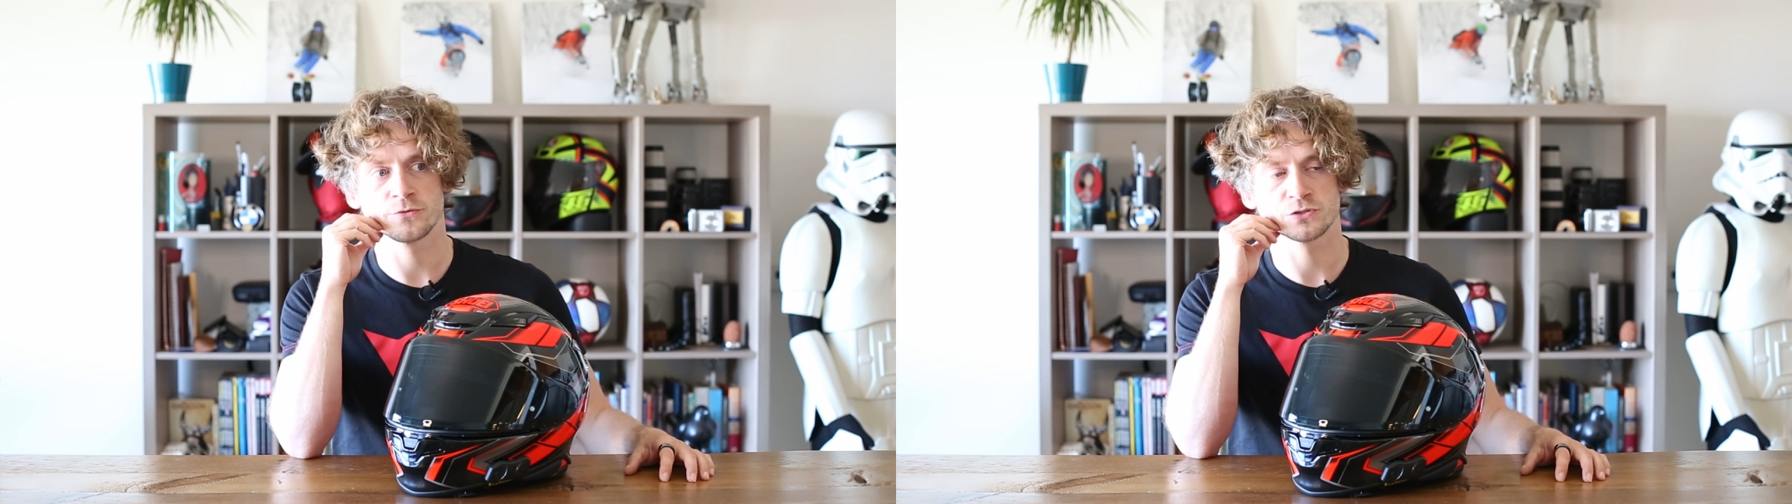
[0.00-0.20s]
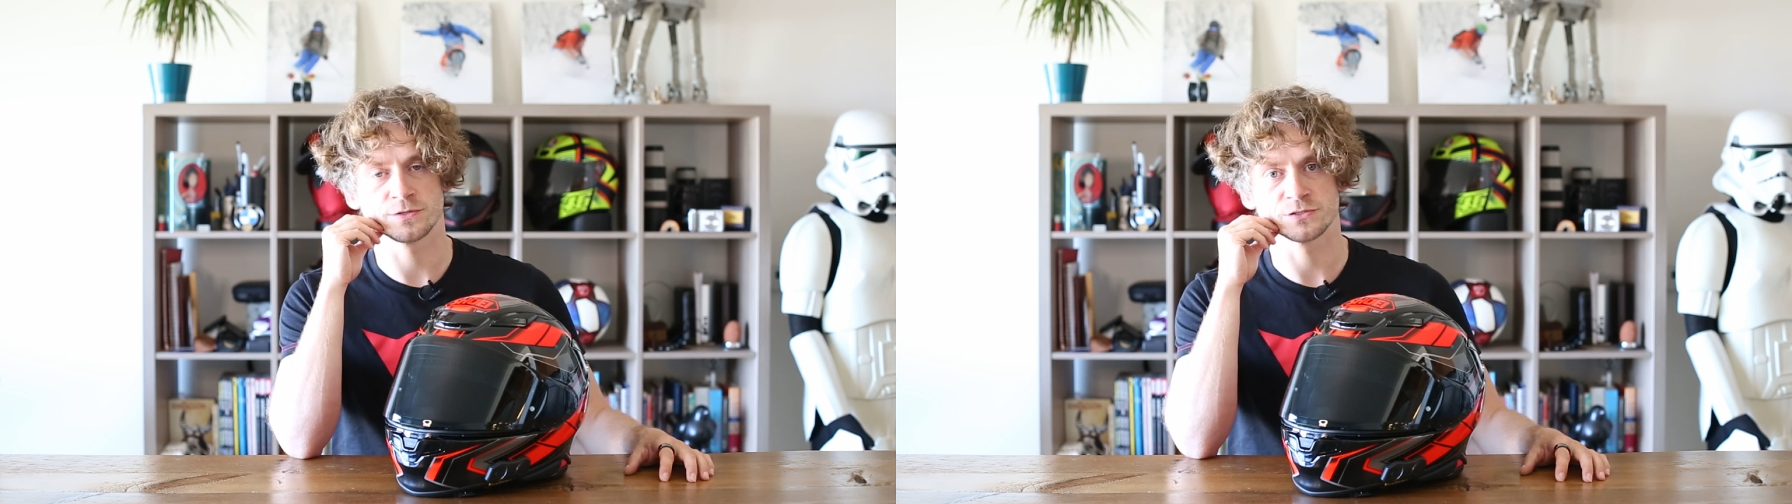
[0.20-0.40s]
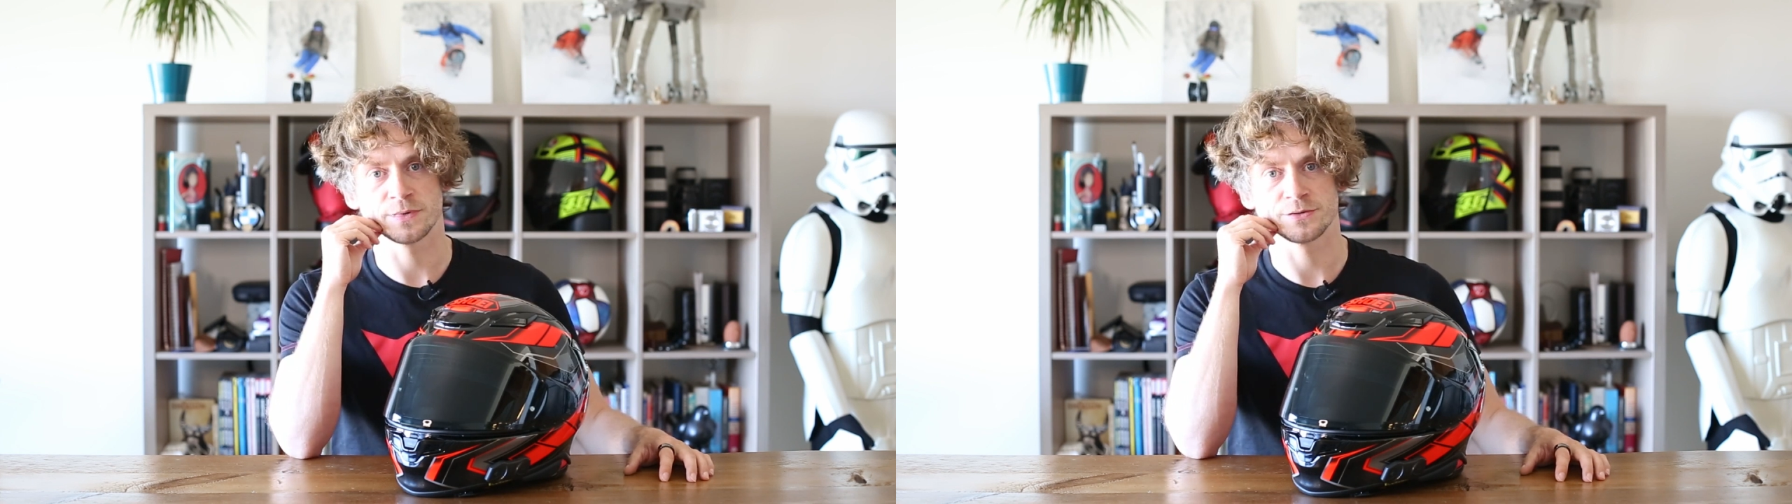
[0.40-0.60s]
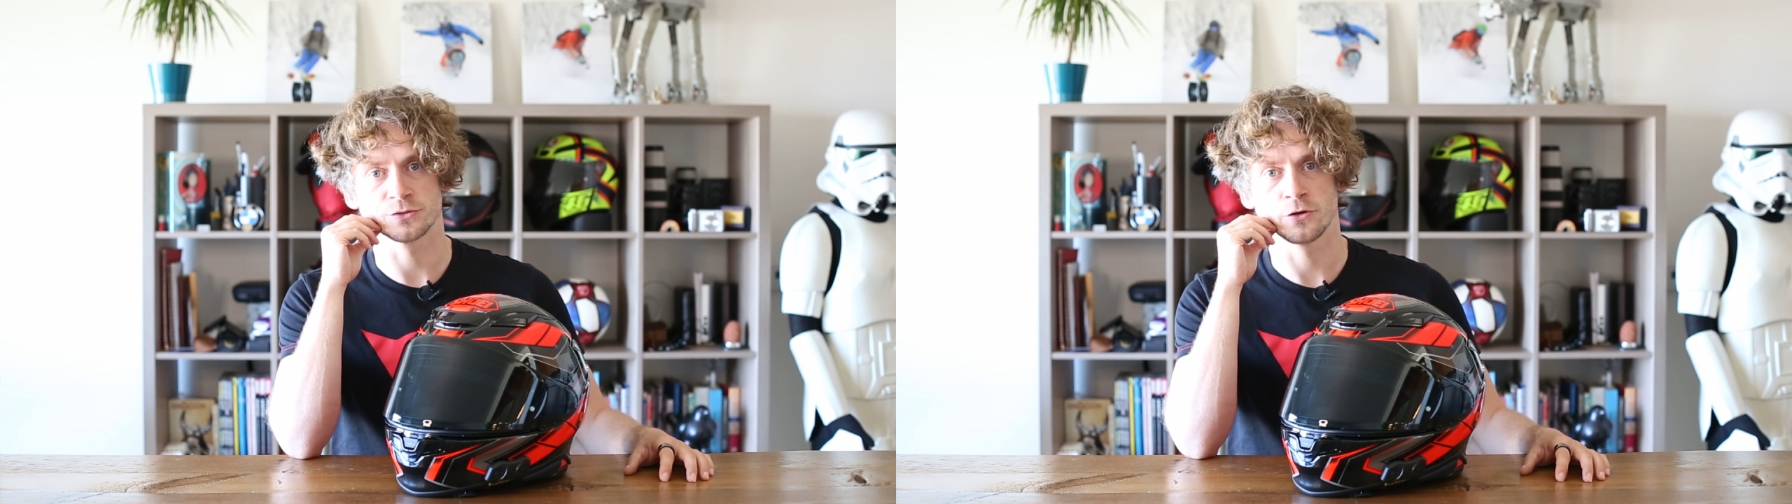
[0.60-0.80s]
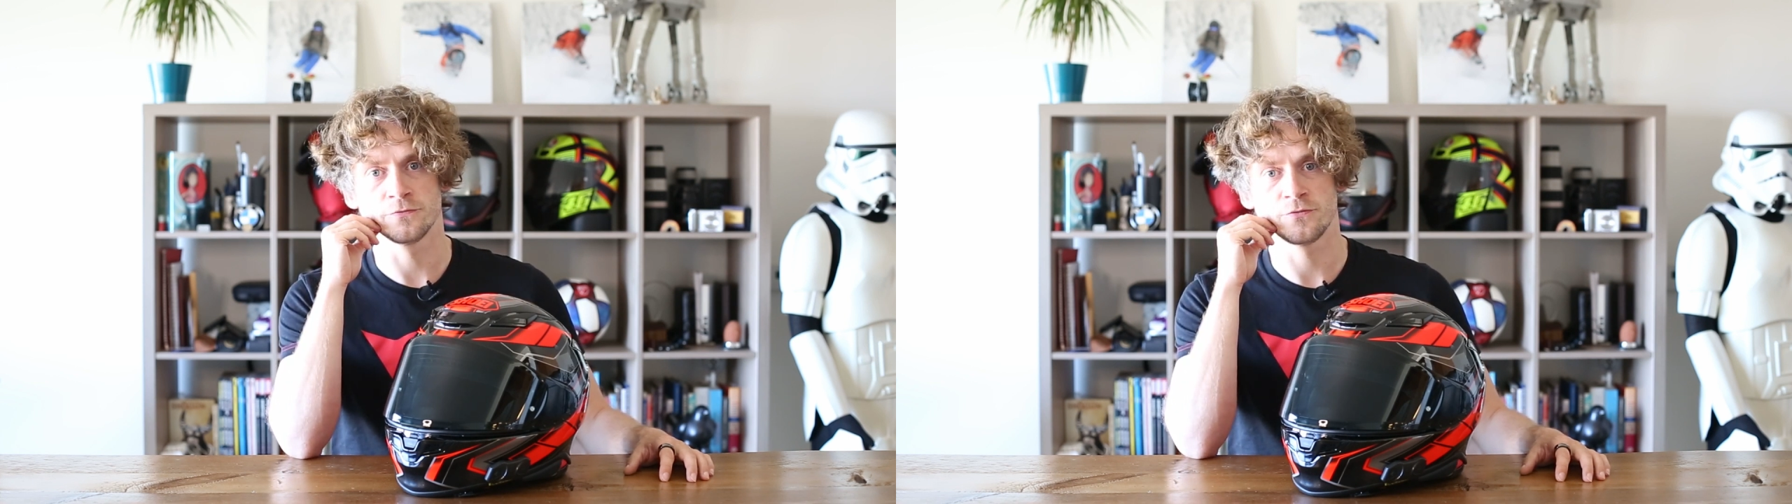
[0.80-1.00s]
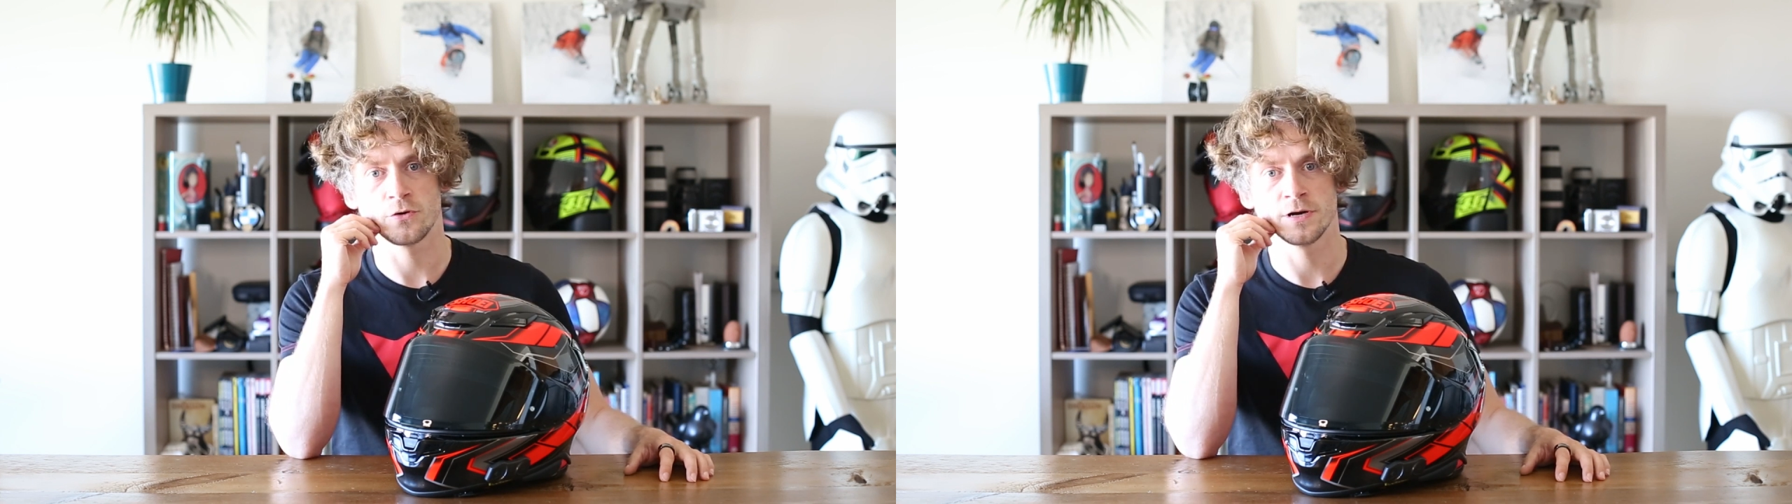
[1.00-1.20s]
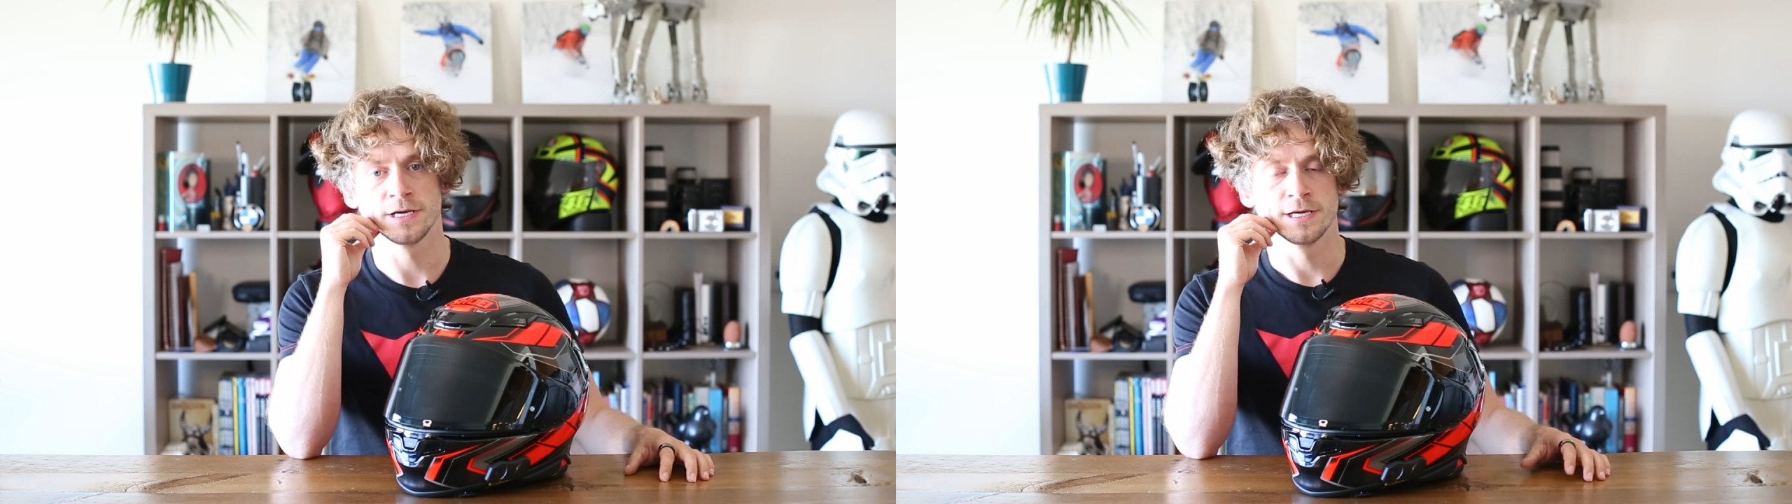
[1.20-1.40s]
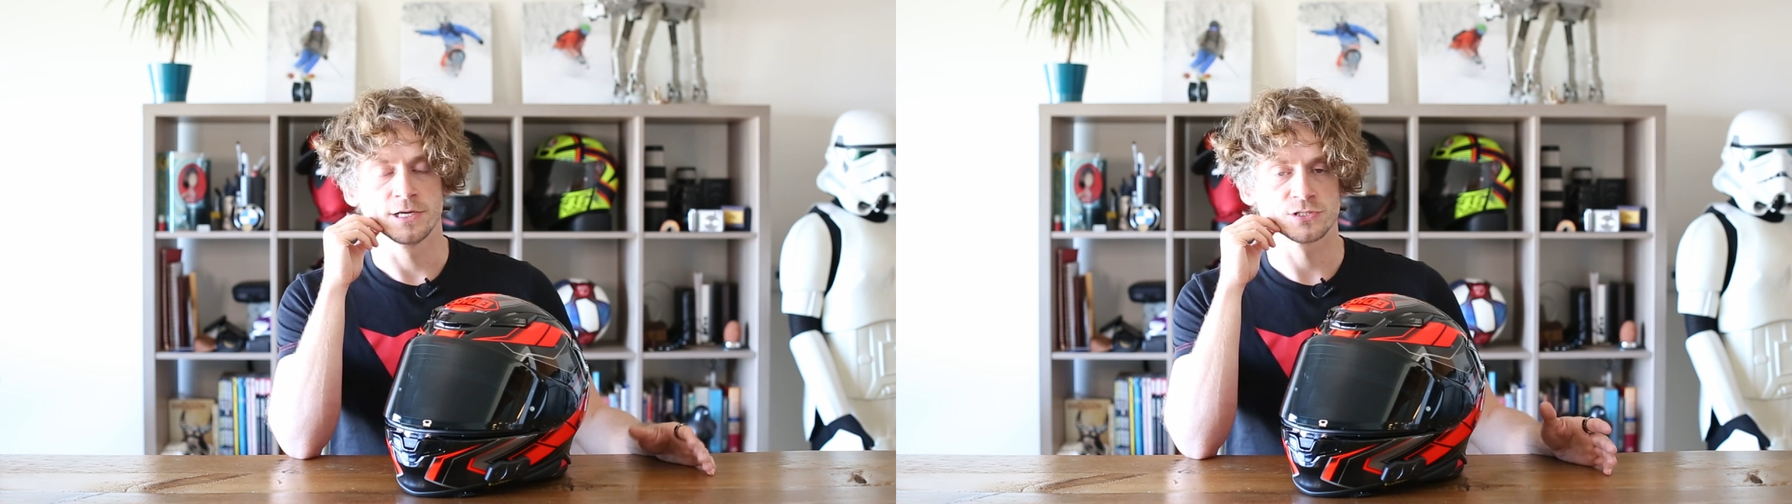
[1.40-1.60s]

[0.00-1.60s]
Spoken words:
which ones maybe to go for,